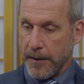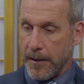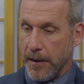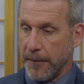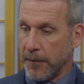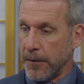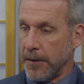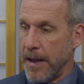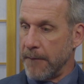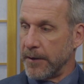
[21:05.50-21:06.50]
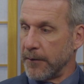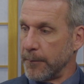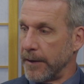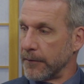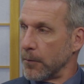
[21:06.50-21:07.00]
a certain
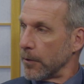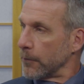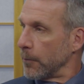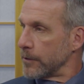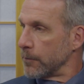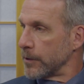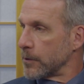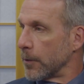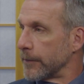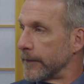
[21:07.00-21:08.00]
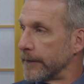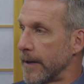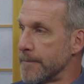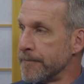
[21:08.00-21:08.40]
evidence-based course. Which course is that?